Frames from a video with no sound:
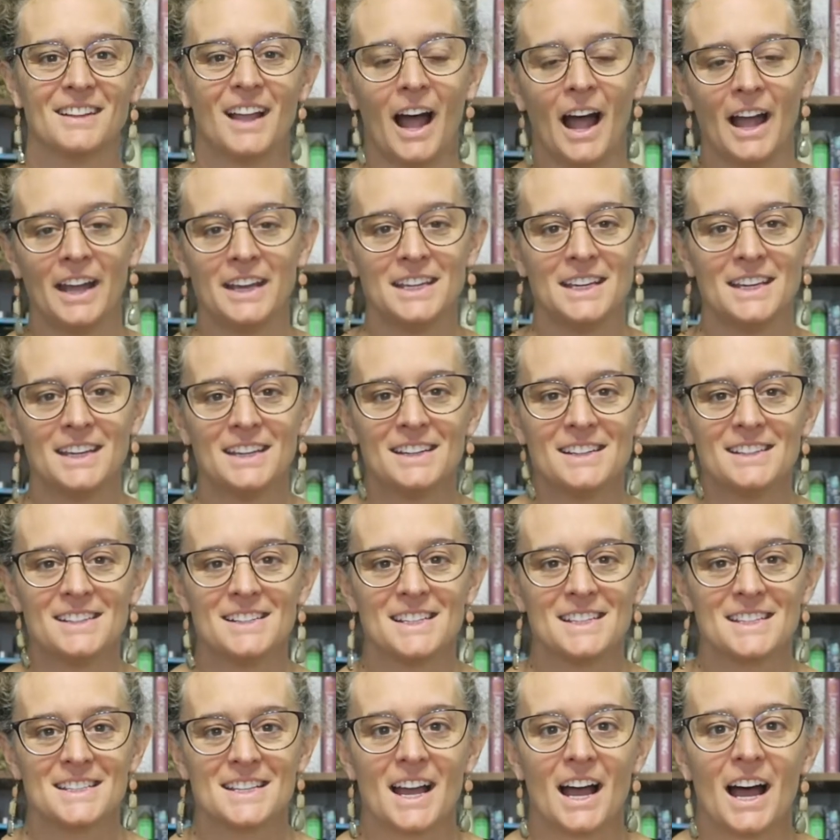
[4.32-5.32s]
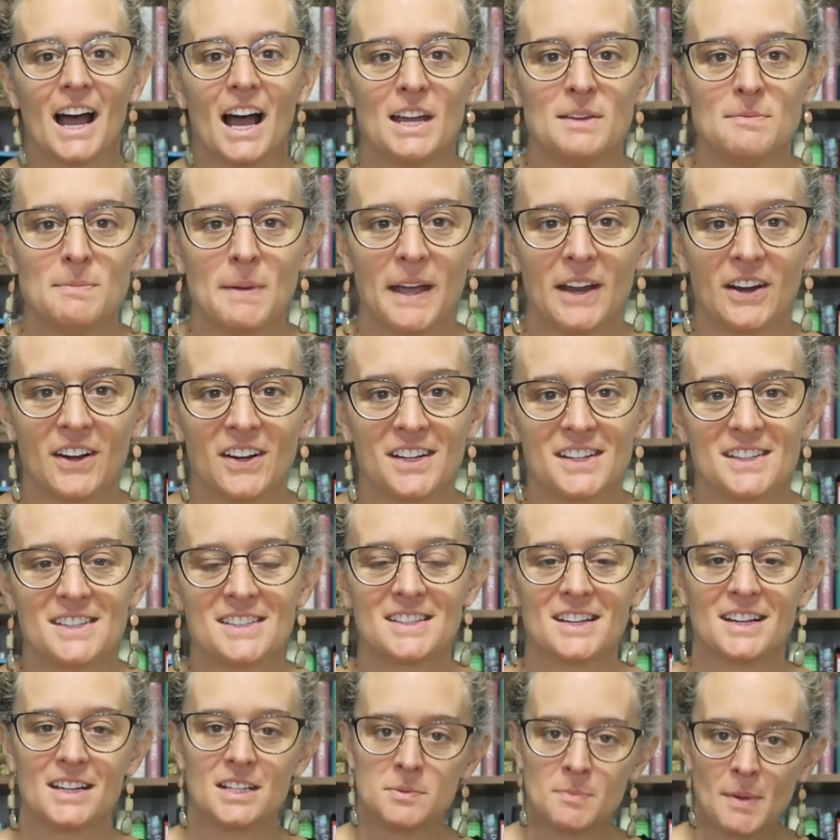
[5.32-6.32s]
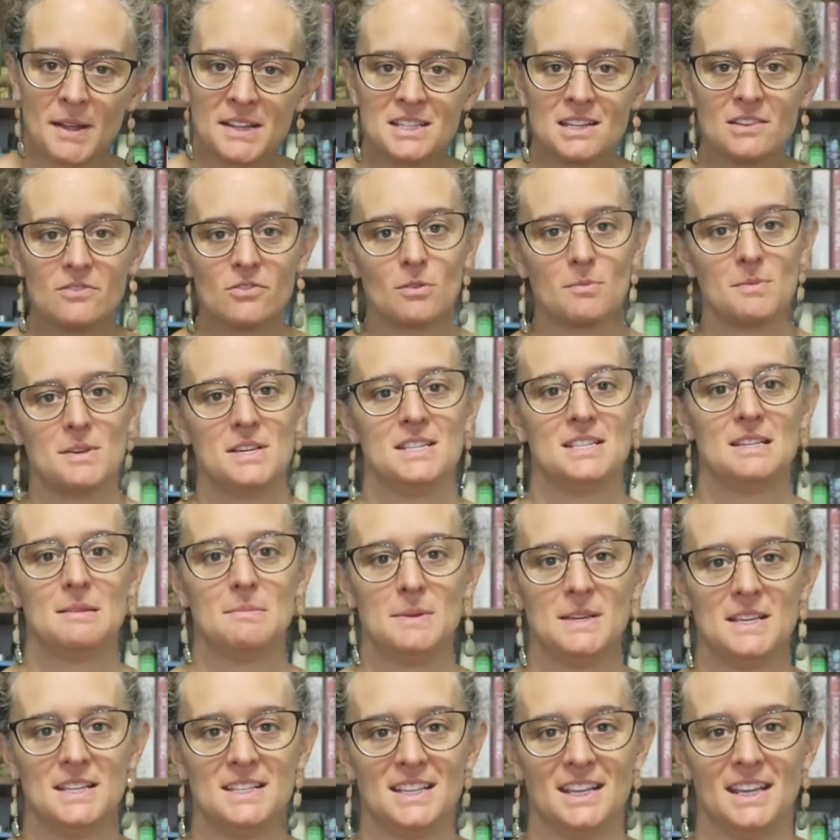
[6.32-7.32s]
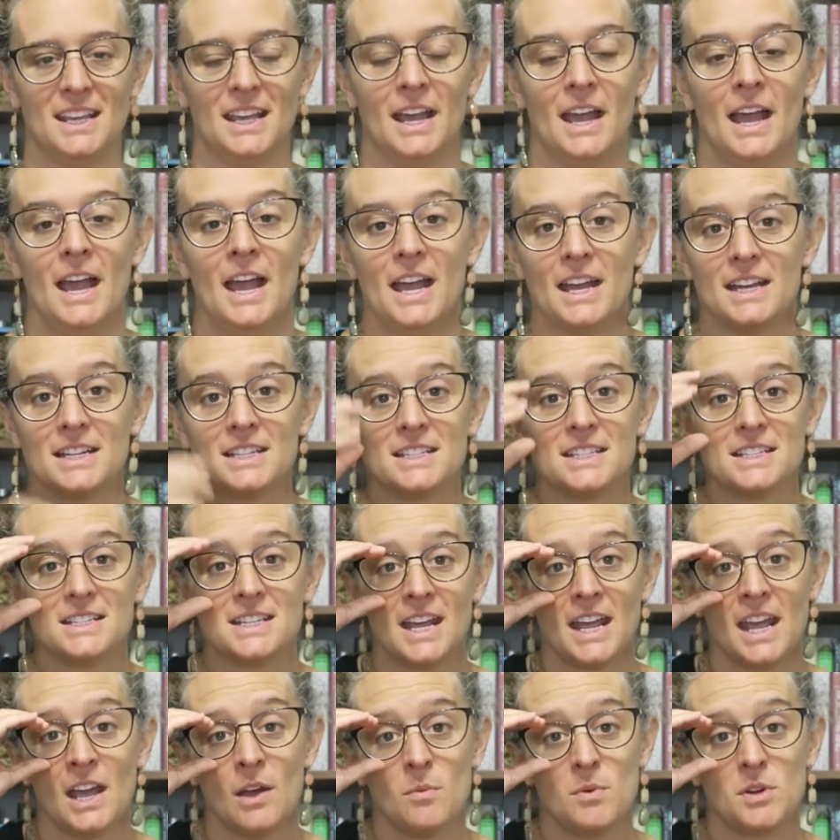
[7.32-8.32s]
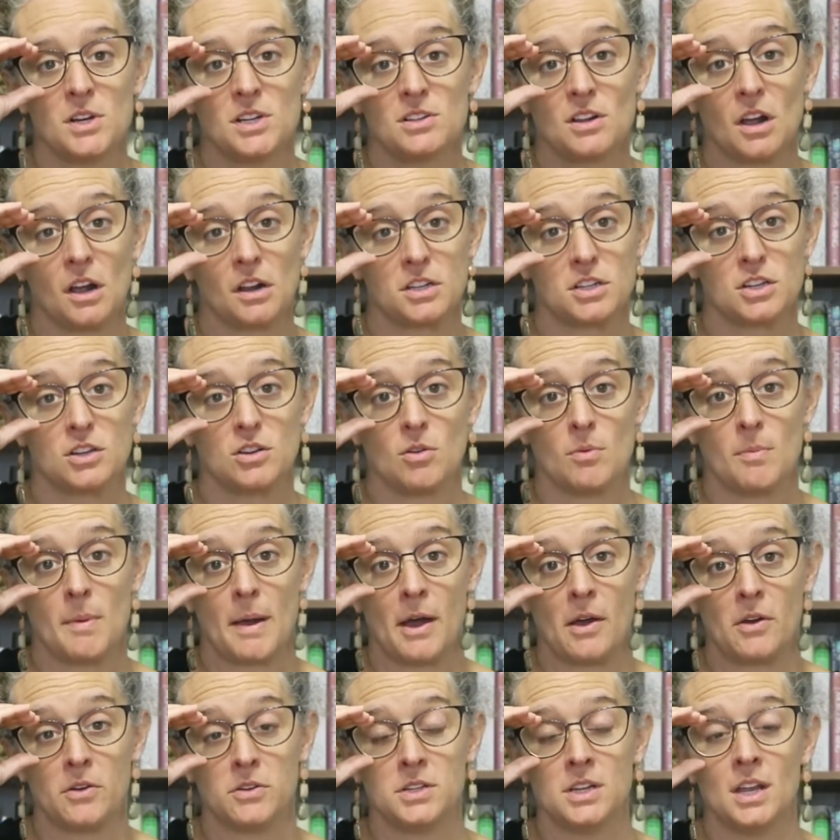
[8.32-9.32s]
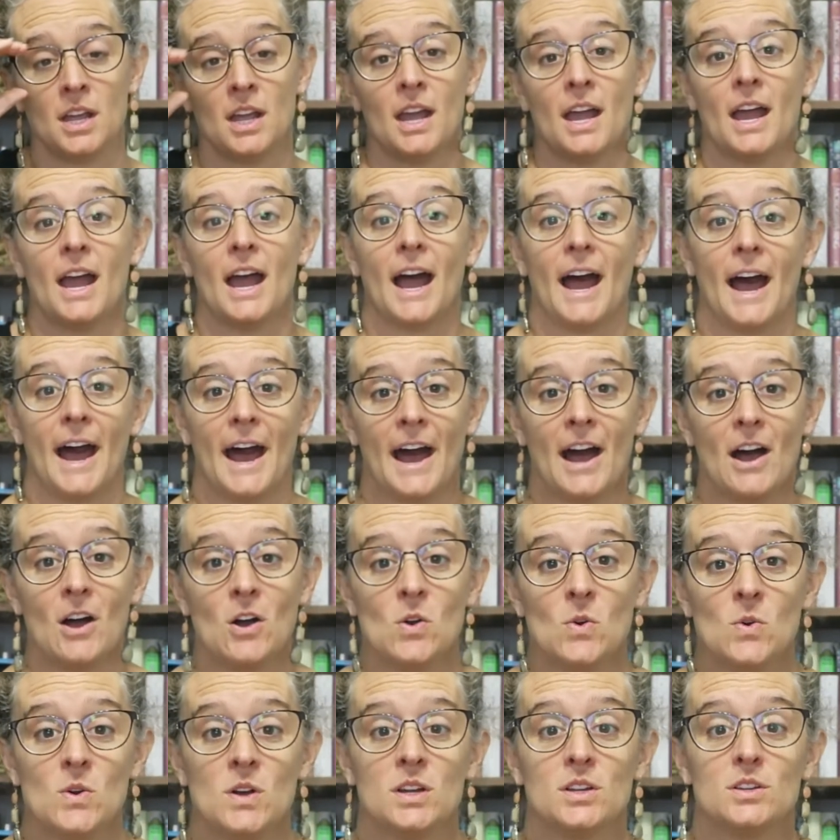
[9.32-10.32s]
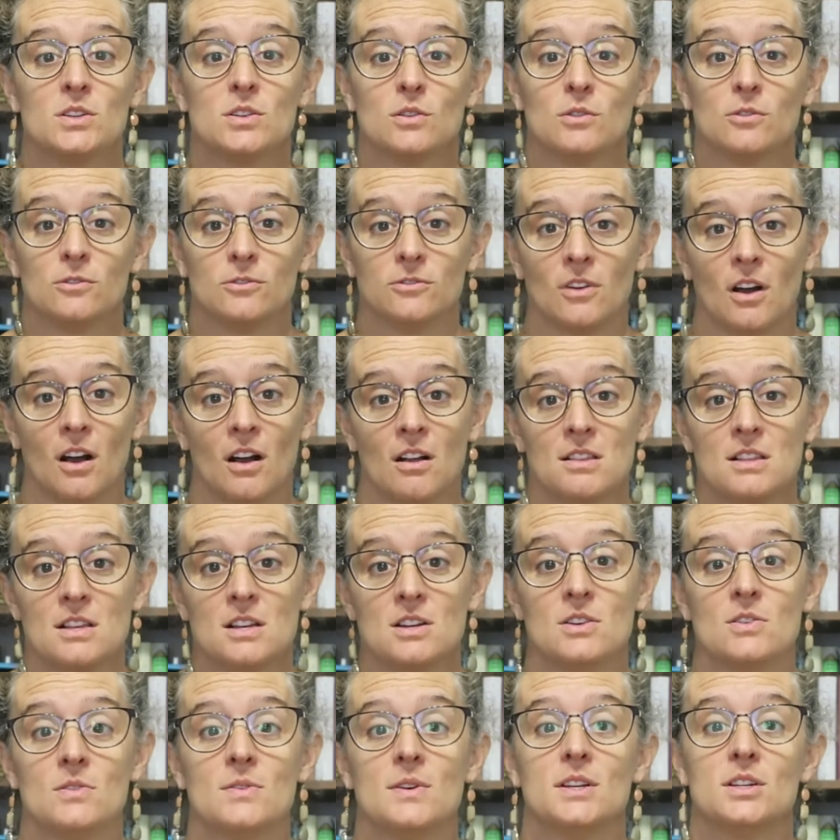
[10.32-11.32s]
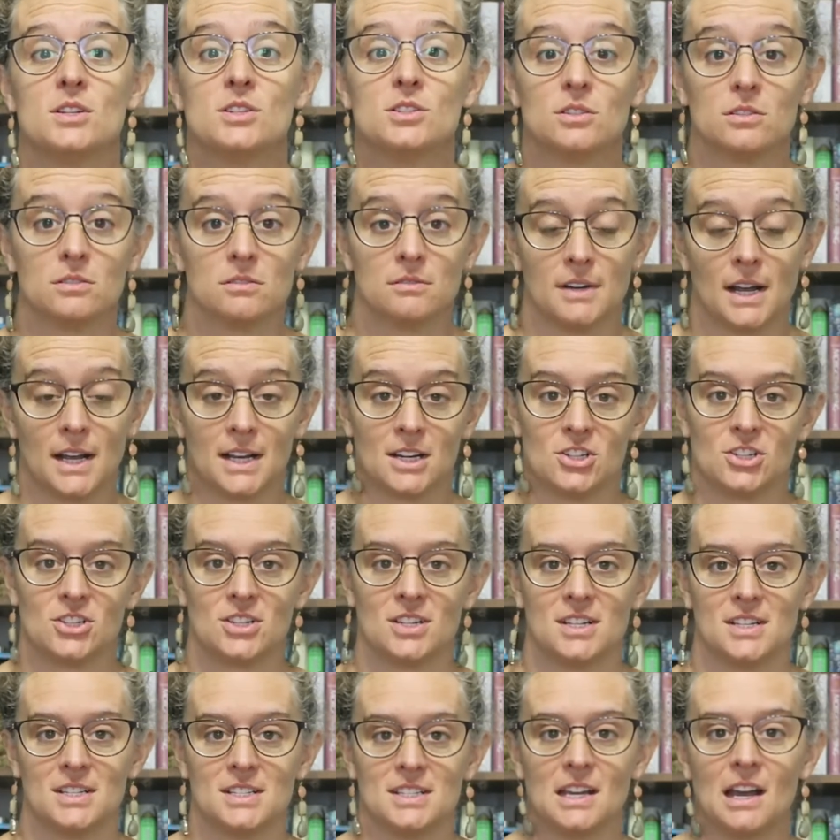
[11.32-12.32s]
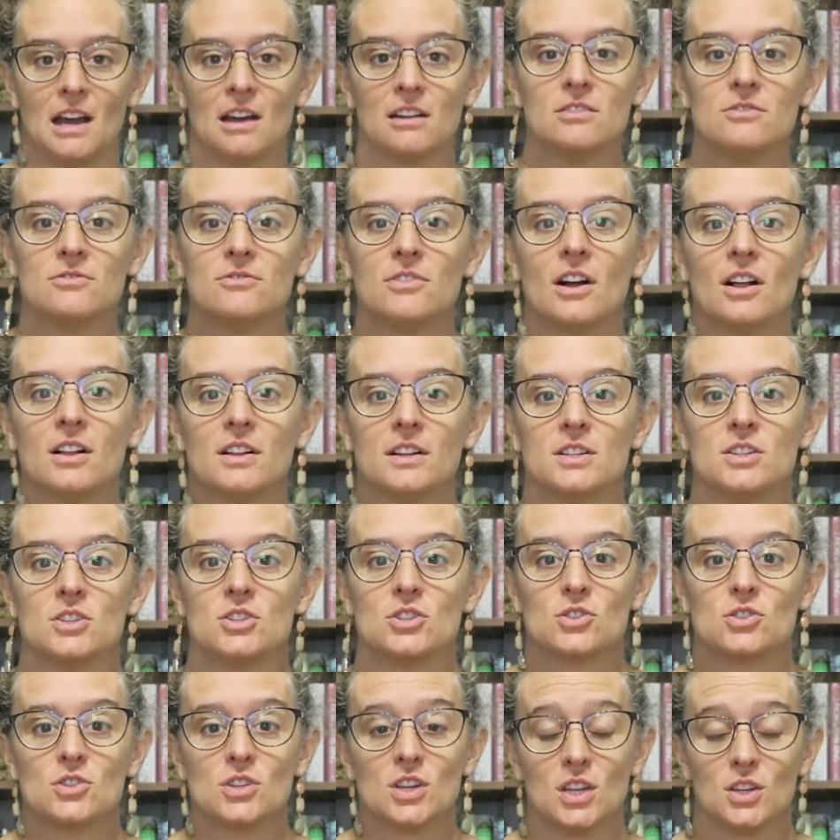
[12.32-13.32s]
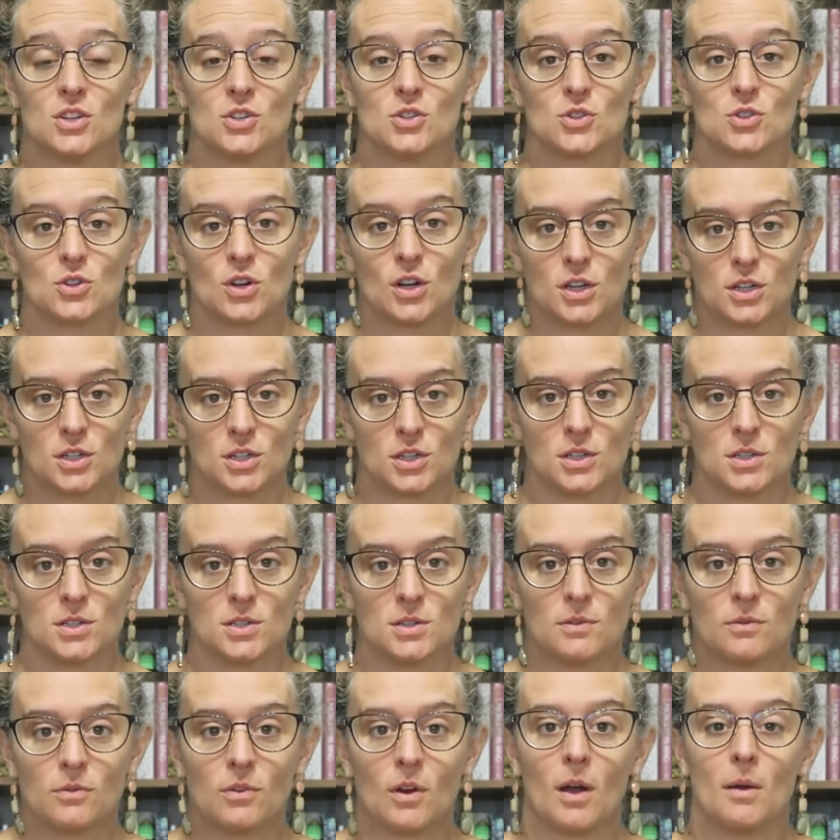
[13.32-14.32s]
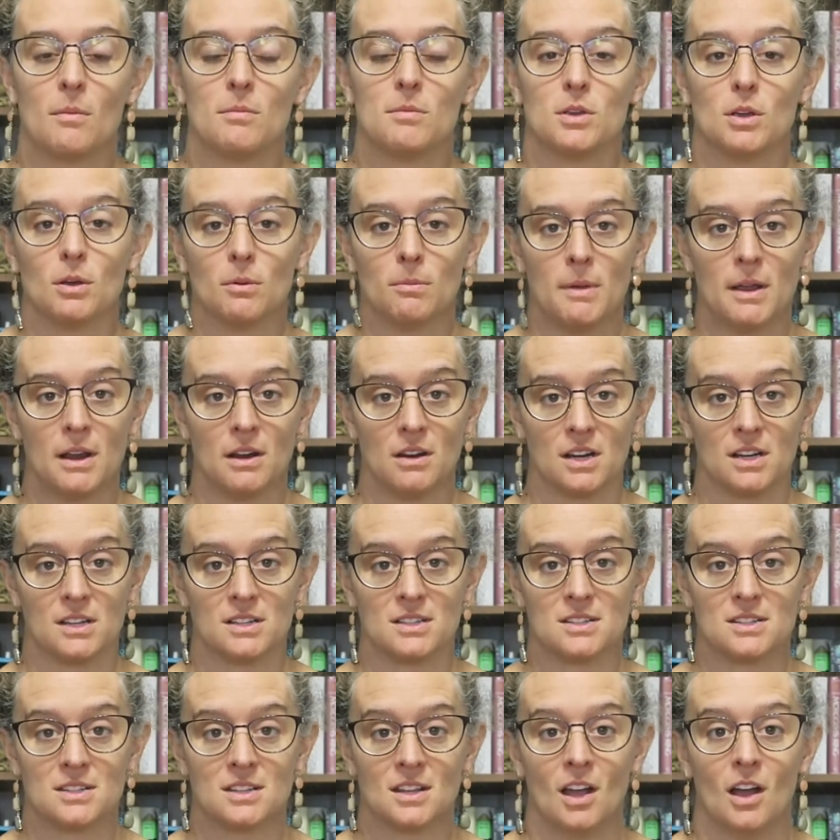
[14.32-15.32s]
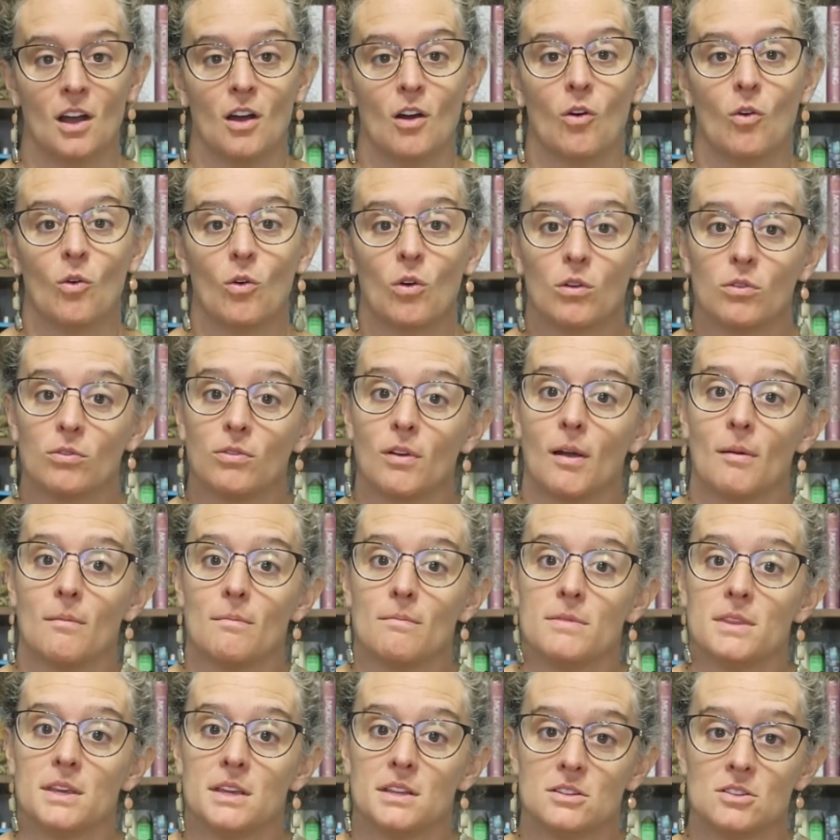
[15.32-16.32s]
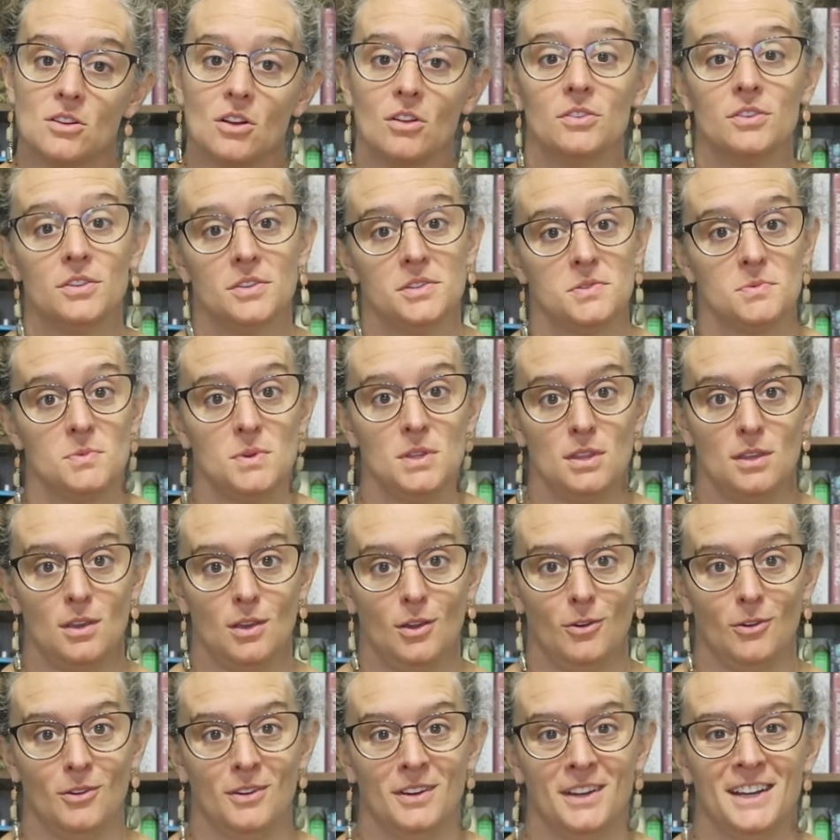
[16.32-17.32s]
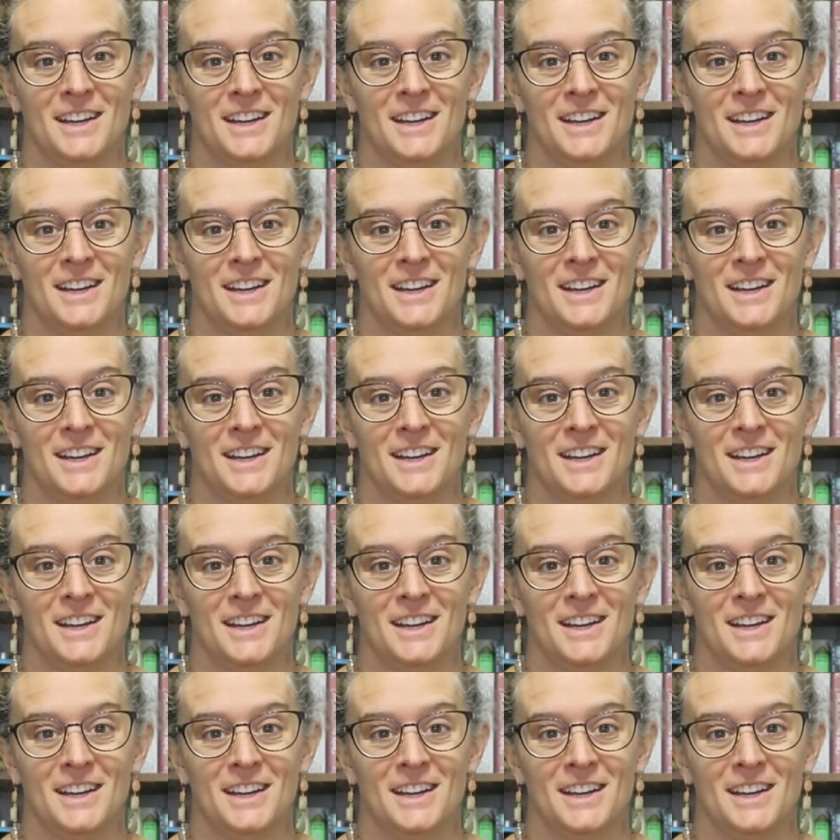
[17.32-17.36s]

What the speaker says: Hi kids, hi parents, it's Betsy from Easy Peasy, and today I want to talk to you about how to follow directions, how to follow instructions from your parents or from the adult that's with you.